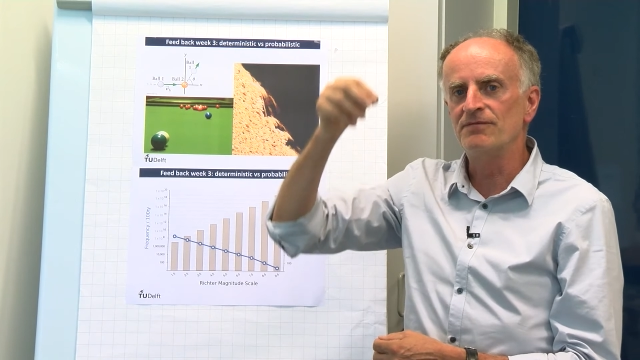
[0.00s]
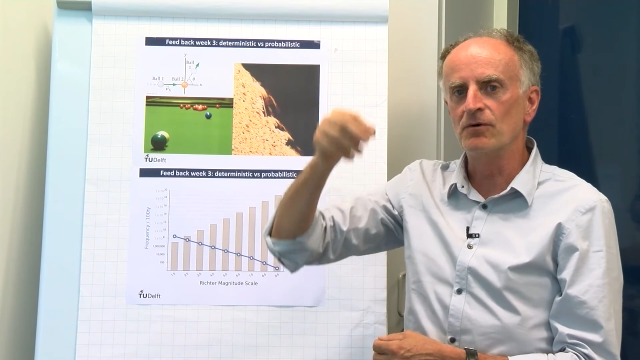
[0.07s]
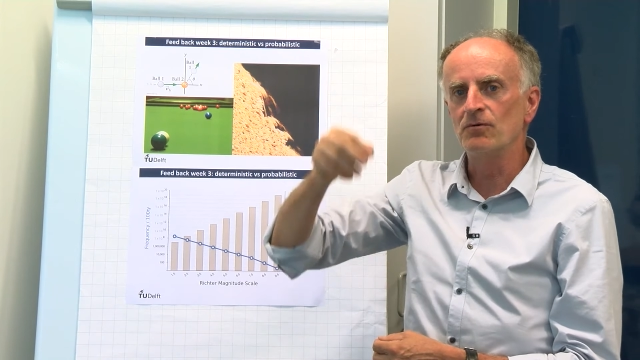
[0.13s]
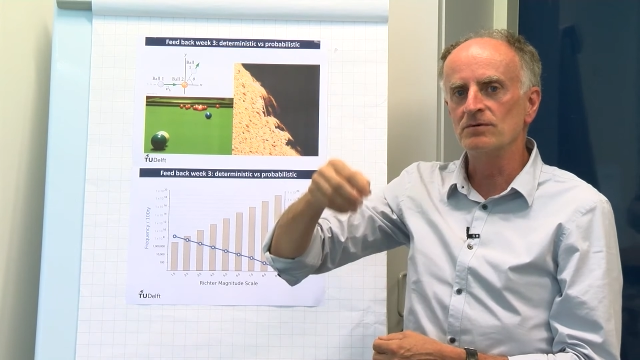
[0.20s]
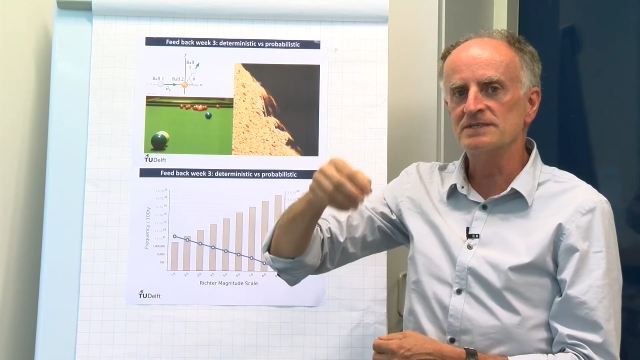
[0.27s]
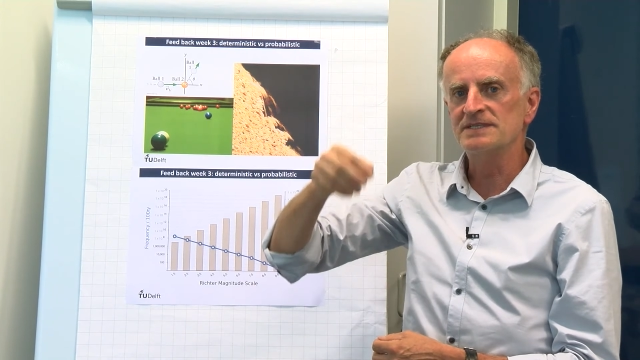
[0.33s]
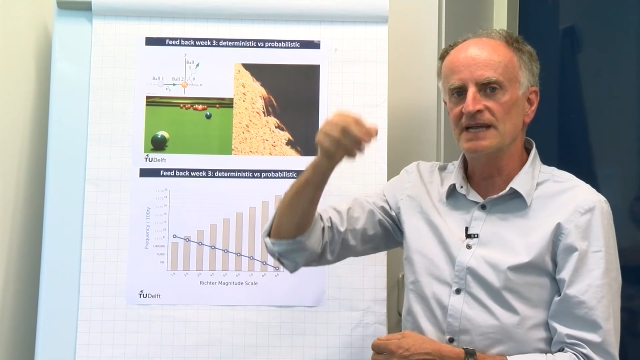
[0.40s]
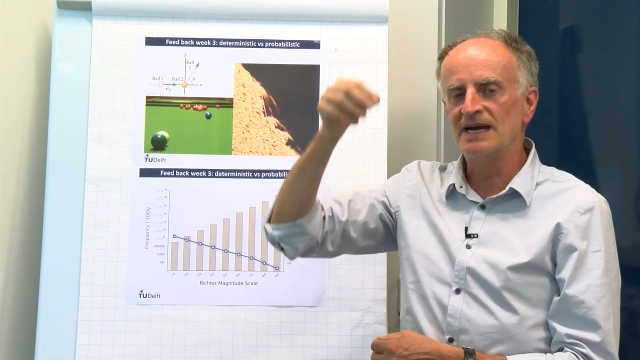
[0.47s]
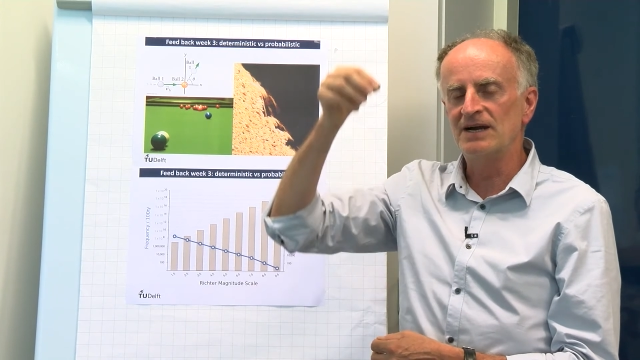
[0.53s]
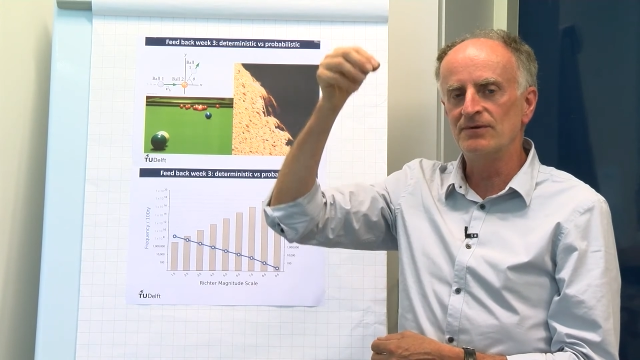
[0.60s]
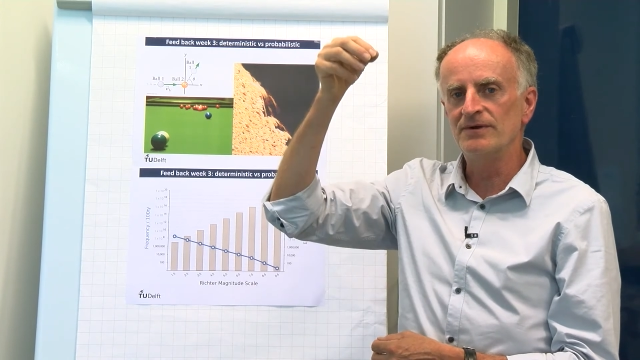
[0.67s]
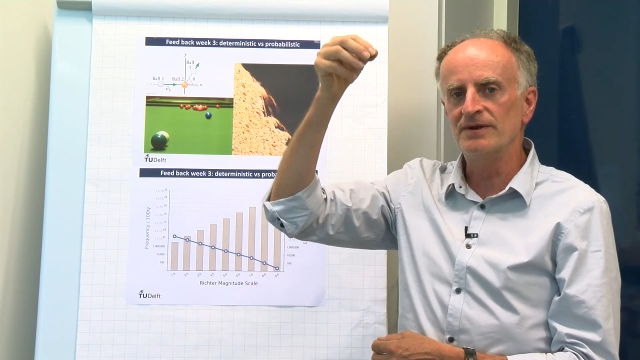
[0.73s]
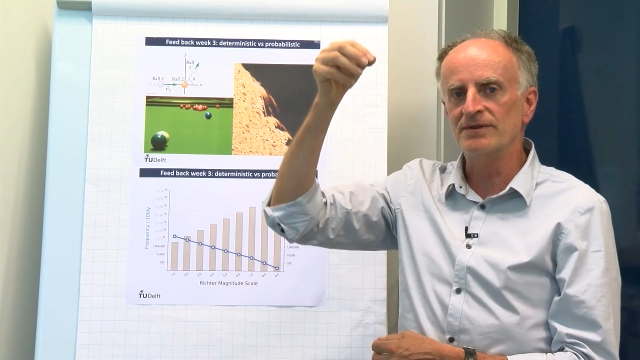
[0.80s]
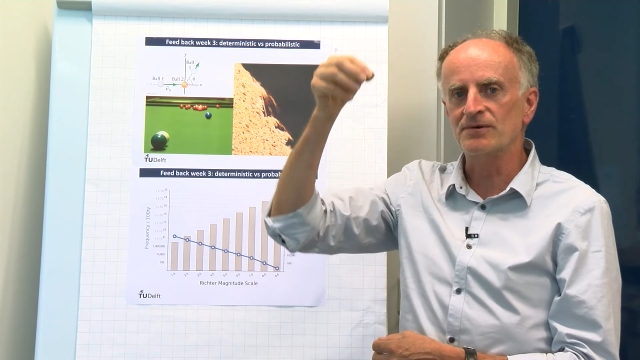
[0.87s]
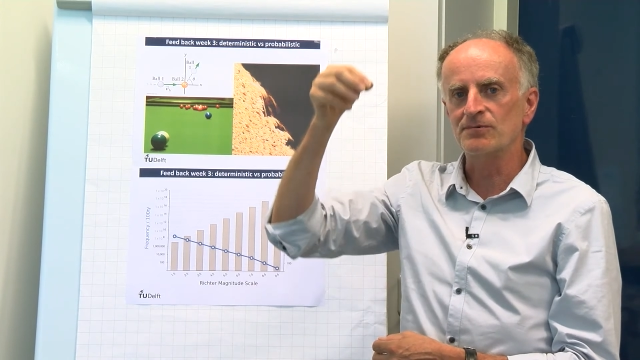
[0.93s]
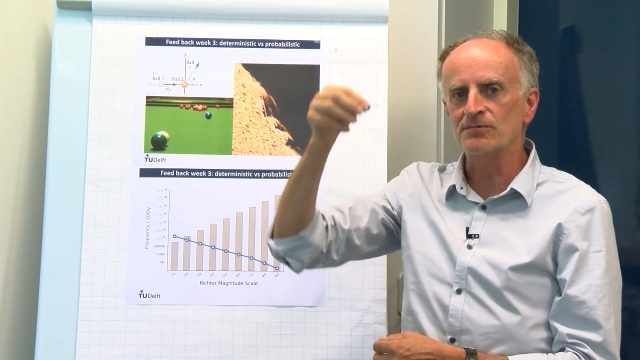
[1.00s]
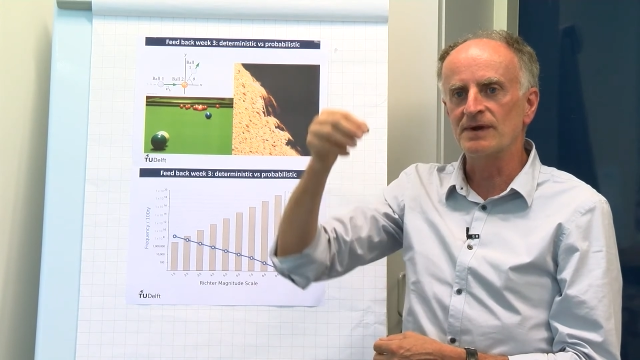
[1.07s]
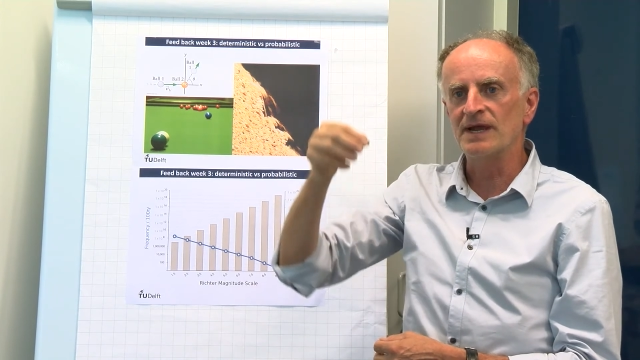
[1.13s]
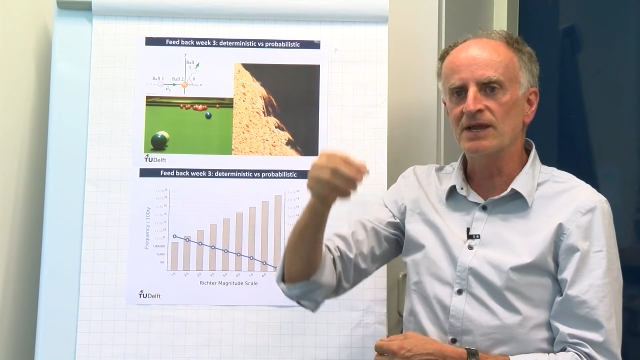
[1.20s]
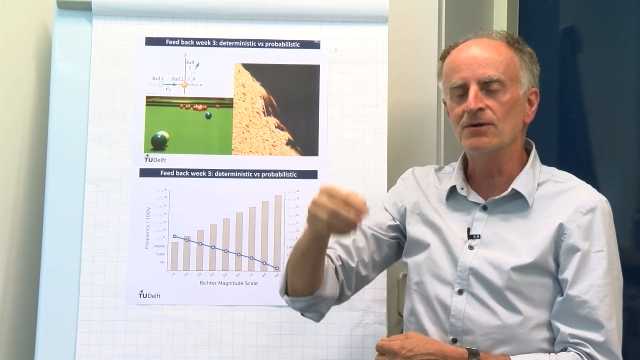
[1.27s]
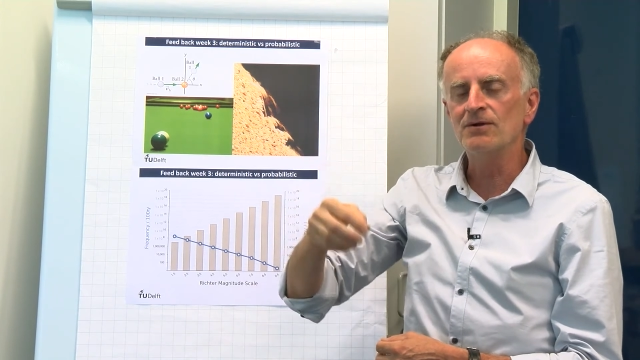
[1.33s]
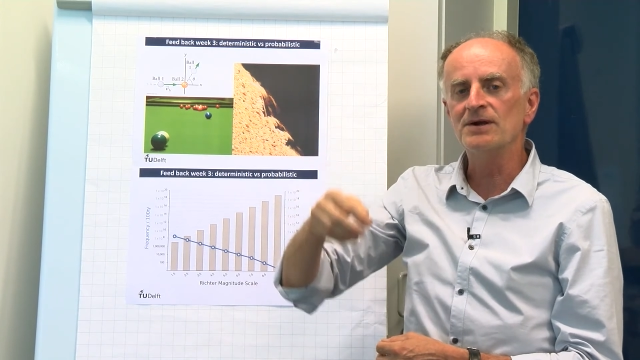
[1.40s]
falls down at a
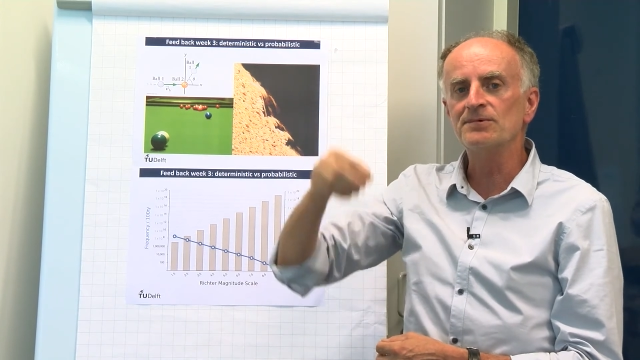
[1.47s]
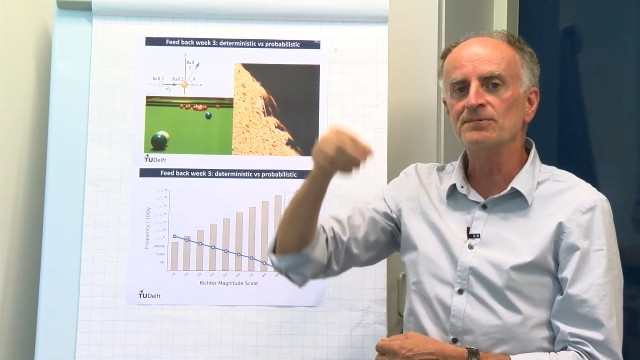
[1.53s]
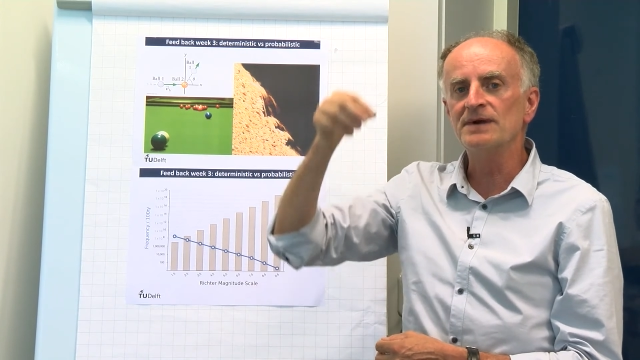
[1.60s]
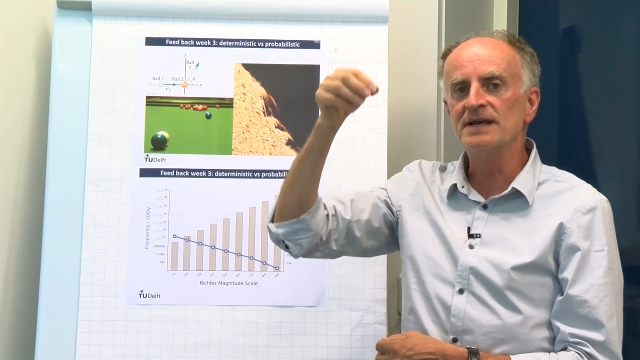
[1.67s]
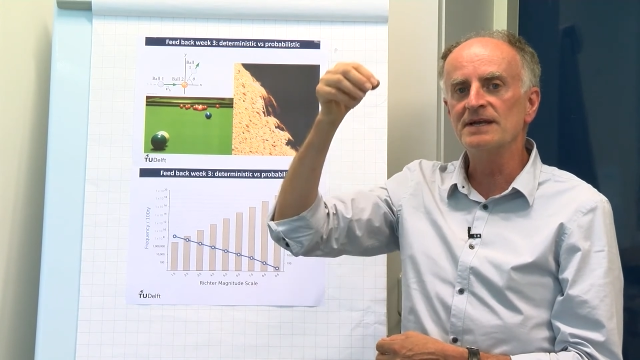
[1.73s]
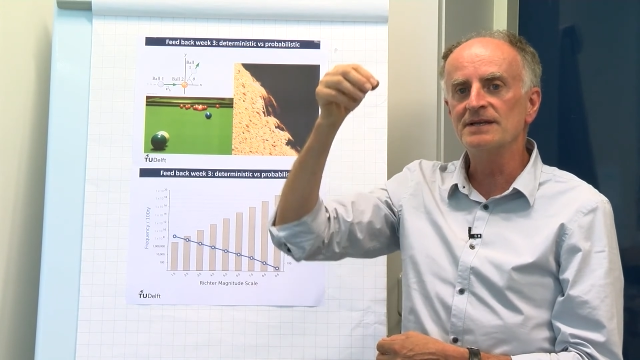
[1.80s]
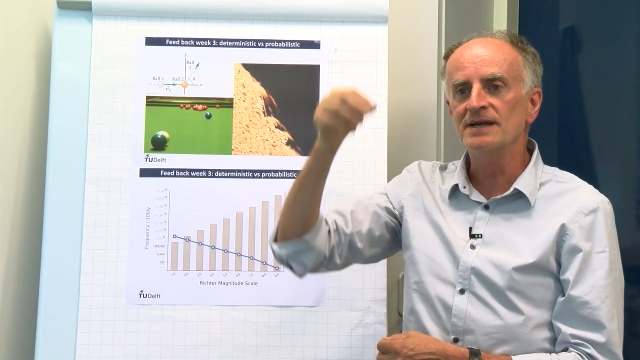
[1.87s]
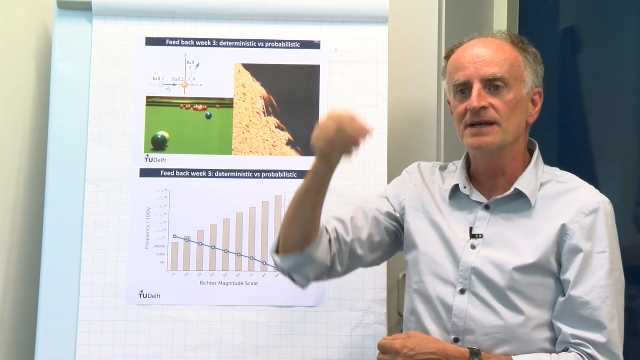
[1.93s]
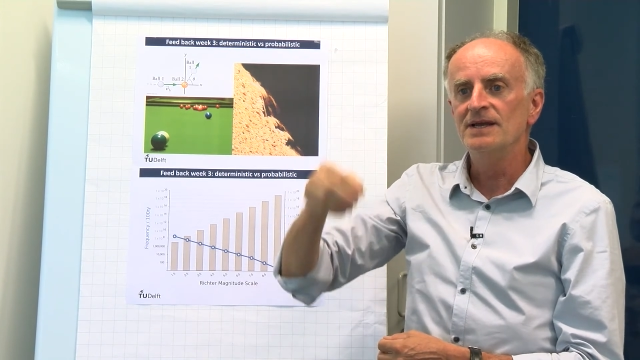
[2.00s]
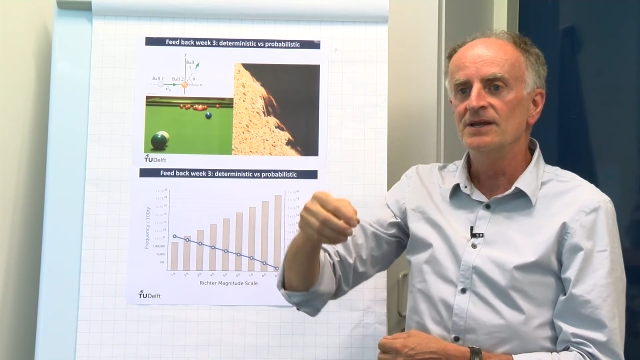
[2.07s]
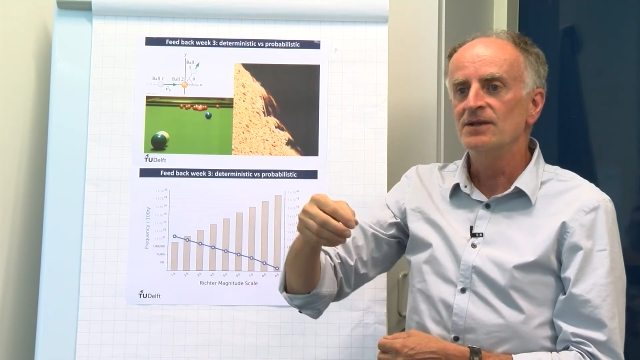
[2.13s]
regular rate,